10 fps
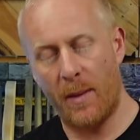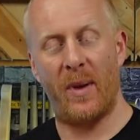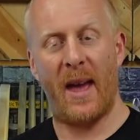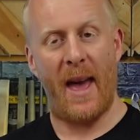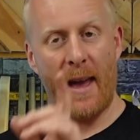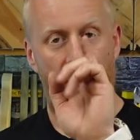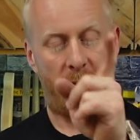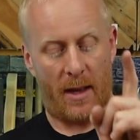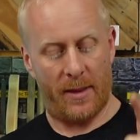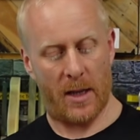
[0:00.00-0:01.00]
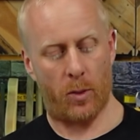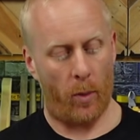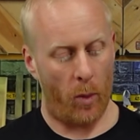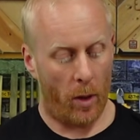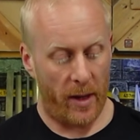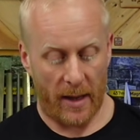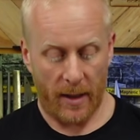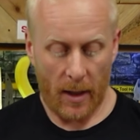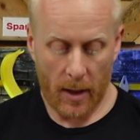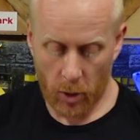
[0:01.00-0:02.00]
behaved, and that's what we wanted.
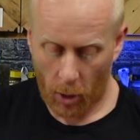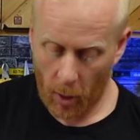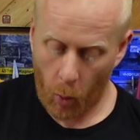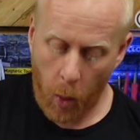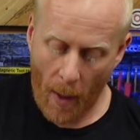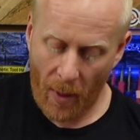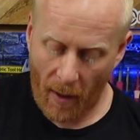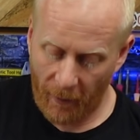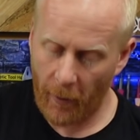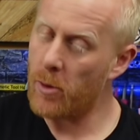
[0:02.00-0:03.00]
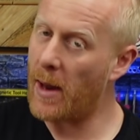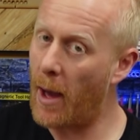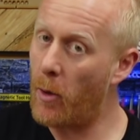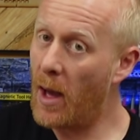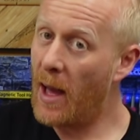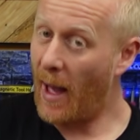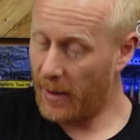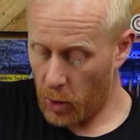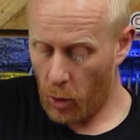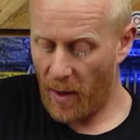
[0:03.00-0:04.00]
So I'm gonna whip up through now
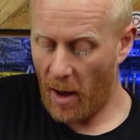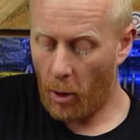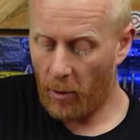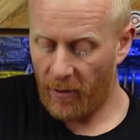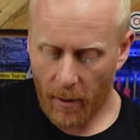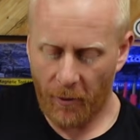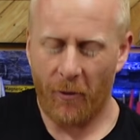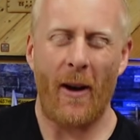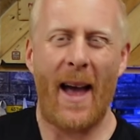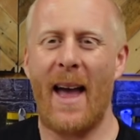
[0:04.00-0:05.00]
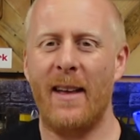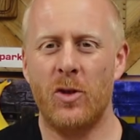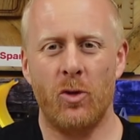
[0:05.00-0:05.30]
and do a bit of fret end